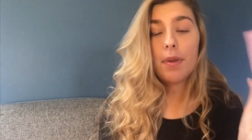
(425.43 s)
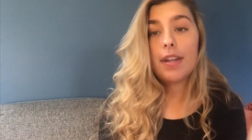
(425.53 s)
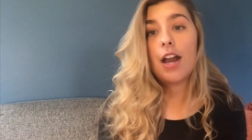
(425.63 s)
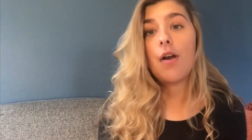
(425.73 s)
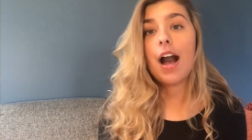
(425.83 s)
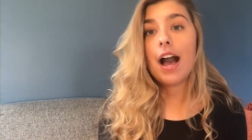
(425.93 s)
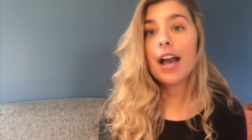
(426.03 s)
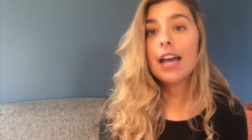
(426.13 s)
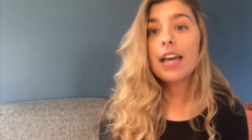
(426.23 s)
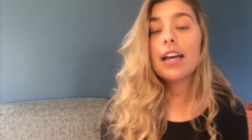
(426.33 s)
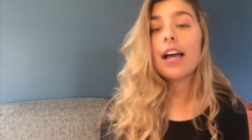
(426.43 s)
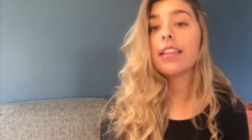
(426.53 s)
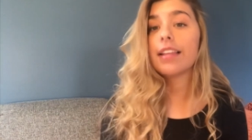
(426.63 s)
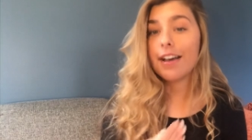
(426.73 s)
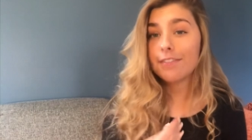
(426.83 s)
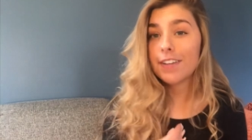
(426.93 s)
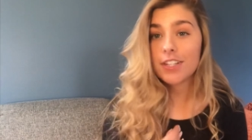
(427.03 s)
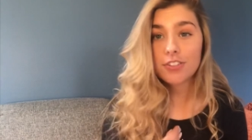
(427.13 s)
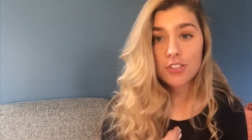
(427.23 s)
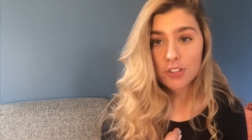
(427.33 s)
Now I love
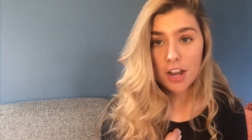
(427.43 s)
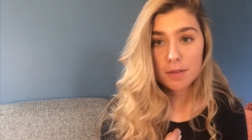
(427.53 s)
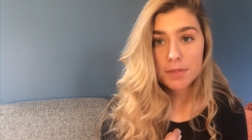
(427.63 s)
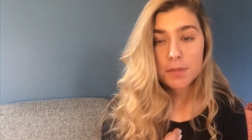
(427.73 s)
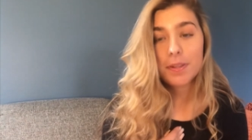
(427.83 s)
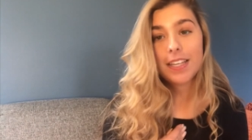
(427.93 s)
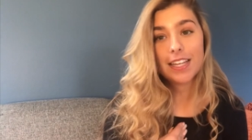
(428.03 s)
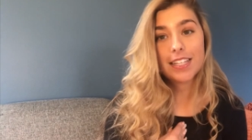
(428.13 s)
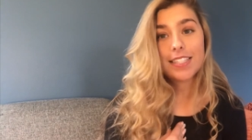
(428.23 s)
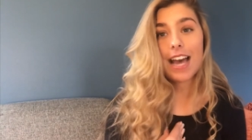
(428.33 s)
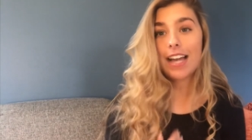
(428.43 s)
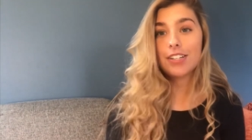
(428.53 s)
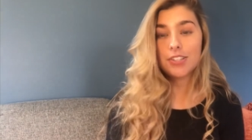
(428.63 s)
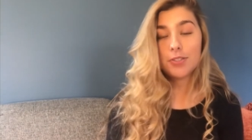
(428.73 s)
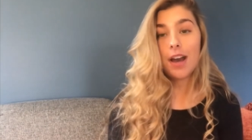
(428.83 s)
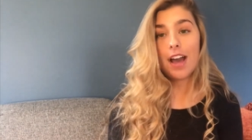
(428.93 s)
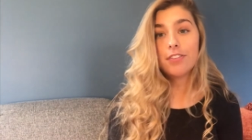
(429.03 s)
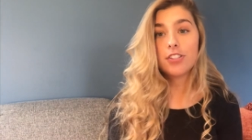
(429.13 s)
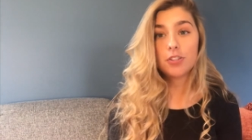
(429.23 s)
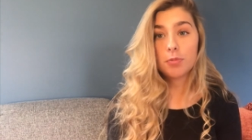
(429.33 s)
facial scrubs because I do
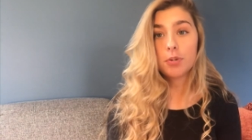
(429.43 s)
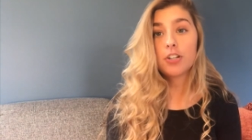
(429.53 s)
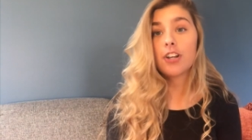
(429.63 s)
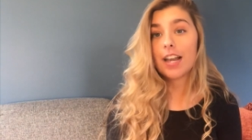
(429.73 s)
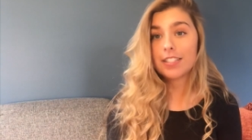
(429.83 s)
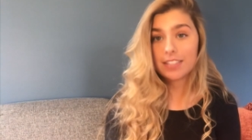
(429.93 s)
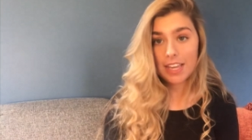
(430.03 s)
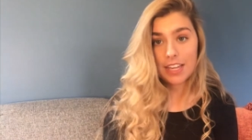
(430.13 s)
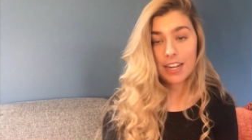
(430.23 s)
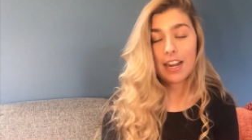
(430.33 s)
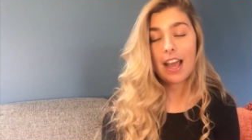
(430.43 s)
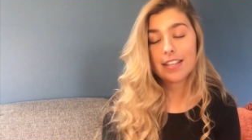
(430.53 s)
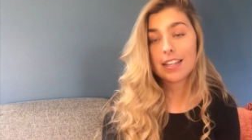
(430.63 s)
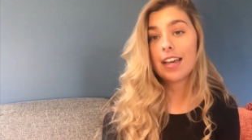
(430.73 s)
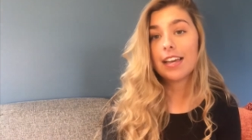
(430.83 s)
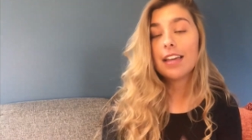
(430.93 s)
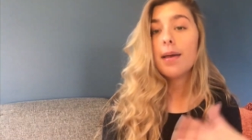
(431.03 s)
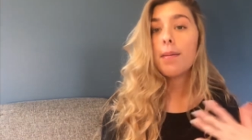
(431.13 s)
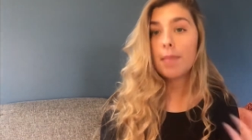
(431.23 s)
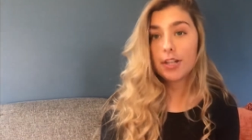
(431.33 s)
have super dry skin, as I
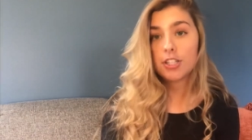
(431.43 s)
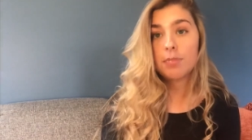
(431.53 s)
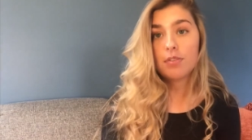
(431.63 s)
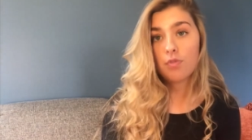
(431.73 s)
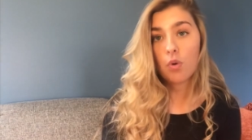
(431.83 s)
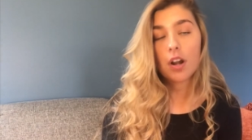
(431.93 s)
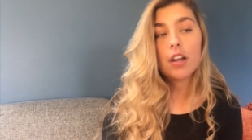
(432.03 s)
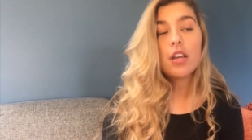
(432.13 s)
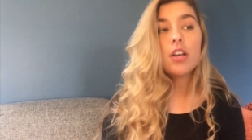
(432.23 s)
mentioned before.